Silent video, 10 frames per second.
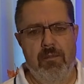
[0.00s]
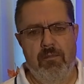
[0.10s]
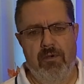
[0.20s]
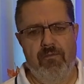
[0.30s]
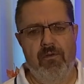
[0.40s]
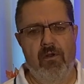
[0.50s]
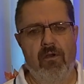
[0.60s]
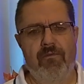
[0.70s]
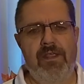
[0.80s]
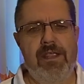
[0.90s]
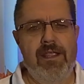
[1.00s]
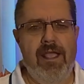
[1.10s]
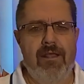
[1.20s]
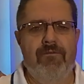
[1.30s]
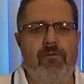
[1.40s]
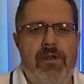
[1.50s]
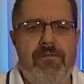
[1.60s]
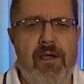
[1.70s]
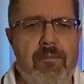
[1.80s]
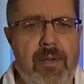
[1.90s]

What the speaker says: But for an RV at 45